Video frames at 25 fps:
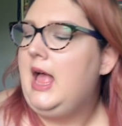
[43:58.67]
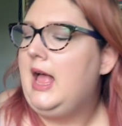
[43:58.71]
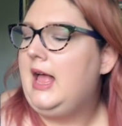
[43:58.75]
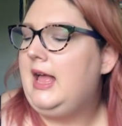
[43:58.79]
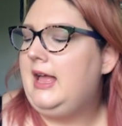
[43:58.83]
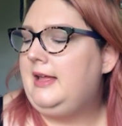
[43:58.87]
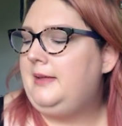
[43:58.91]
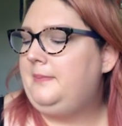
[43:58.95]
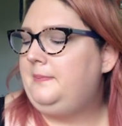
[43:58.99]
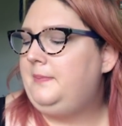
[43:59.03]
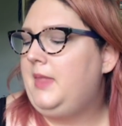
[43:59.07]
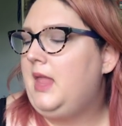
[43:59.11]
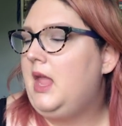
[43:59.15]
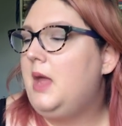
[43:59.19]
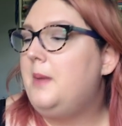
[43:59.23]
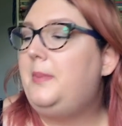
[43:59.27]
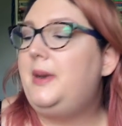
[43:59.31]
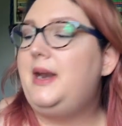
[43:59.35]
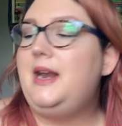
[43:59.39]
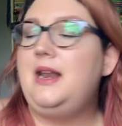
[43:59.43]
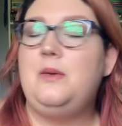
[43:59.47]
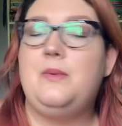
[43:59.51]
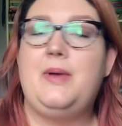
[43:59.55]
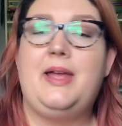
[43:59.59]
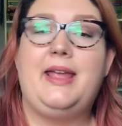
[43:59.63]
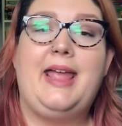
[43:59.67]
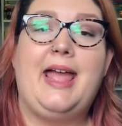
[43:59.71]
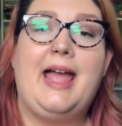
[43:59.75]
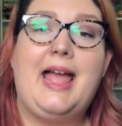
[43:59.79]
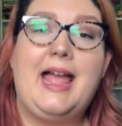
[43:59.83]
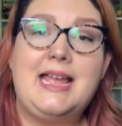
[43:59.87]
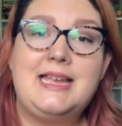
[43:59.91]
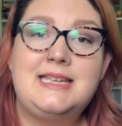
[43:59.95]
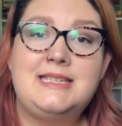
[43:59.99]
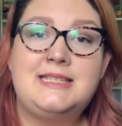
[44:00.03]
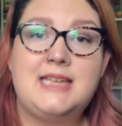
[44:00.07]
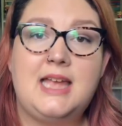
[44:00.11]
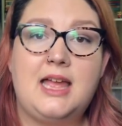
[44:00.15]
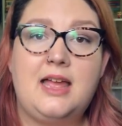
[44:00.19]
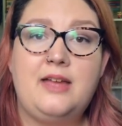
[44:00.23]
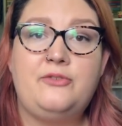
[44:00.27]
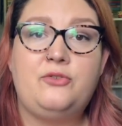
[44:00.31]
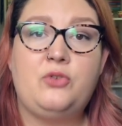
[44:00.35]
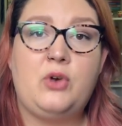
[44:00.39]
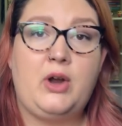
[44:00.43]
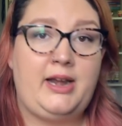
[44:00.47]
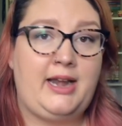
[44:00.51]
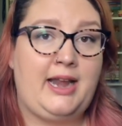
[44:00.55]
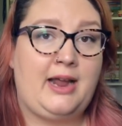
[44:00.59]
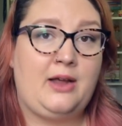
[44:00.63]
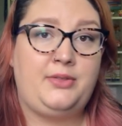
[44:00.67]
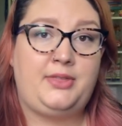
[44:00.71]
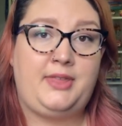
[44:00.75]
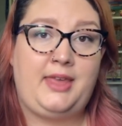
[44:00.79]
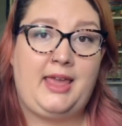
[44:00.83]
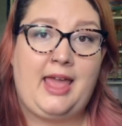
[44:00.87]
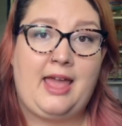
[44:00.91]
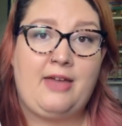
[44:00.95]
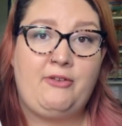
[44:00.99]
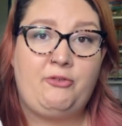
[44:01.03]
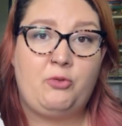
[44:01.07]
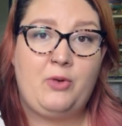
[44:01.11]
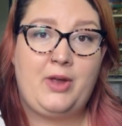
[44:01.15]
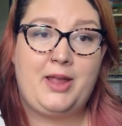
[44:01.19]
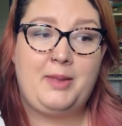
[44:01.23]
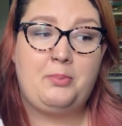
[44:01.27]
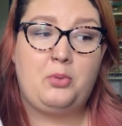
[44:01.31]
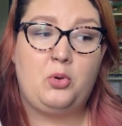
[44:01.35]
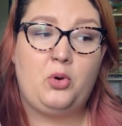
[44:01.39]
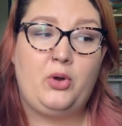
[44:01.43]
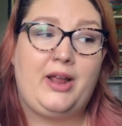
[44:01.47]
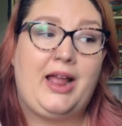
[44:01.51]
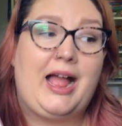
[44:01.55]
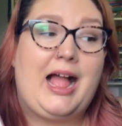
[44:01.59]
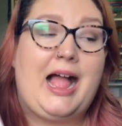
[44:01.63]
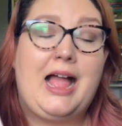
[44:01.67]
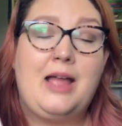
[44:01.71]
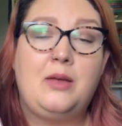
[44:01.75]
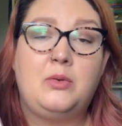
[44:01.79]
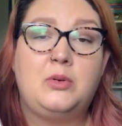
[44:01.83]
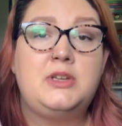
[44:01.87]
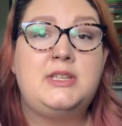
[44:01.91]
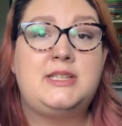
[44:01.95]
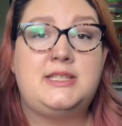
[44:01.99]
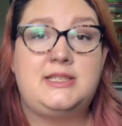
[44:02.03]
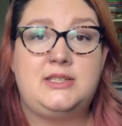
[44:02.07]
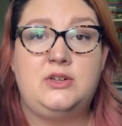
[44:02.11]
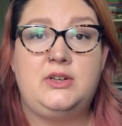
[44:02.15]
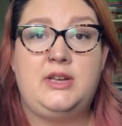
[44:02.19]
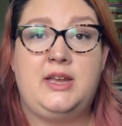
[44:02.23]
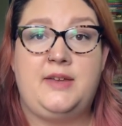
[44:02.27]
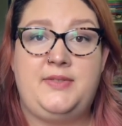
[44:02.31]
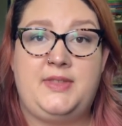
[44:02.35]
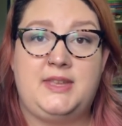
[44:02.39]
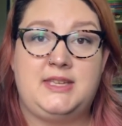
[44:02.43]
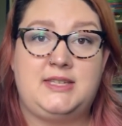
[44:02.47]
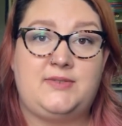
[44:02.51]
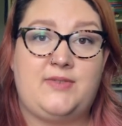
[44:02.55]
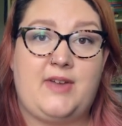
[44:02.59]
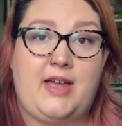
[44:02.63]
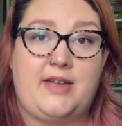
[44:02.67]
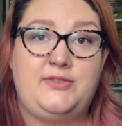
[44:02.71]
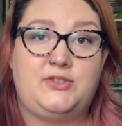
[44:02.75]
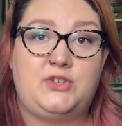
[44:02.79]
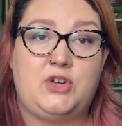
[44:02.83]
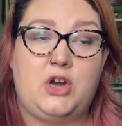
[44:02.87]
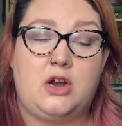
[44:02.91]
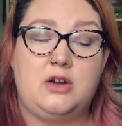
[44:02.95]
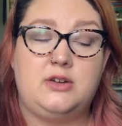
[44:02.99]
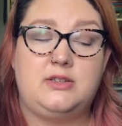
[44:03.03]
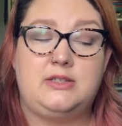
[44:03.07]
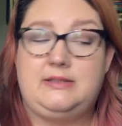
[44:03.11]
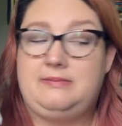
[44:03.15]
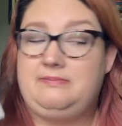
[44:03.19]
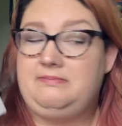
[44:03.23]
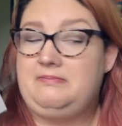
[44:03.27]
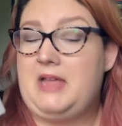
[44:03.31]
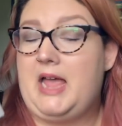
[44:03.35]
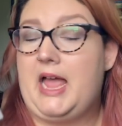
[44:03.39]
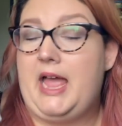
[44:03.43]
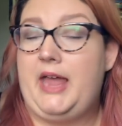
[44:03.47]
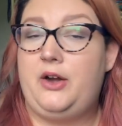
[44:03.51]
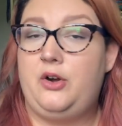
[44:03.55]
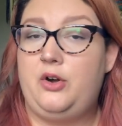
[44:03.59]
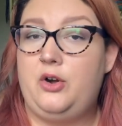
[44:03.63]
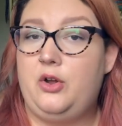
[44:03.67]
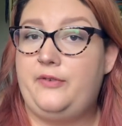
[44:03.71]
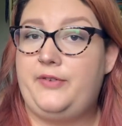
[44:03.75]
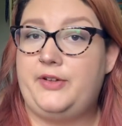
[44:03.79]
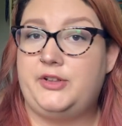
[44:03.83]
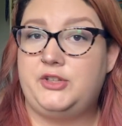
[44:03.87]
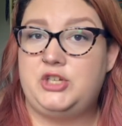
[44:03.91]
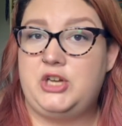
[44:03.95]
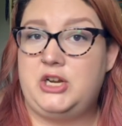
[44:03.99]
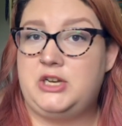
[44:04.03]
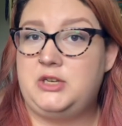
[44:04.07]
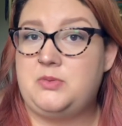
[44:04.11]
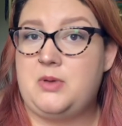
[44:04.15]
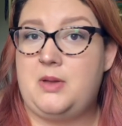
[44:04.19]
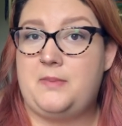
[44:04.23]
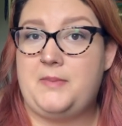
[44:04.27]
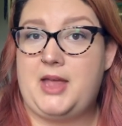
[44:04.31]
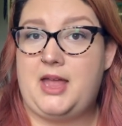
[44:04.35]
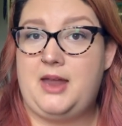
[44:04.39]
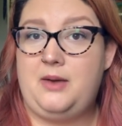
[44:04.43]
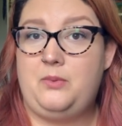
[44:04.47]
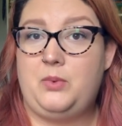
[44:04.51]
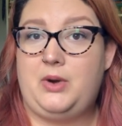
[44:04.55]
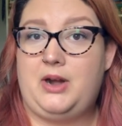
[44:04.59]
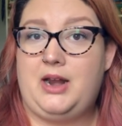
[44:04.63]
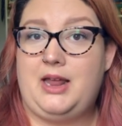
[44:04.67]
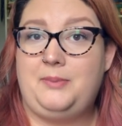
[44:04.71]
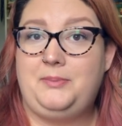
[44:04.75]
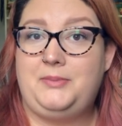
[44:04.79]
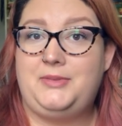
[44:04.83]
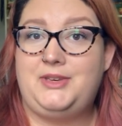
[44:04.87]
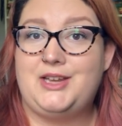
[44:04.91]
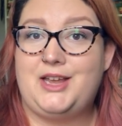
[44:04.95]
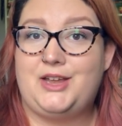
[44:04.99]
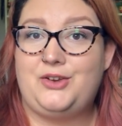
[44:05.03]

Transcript: Um, but anyway, as of right now at the halfway point, I would still give this five stars. I don't know if I'll change my mind when I'm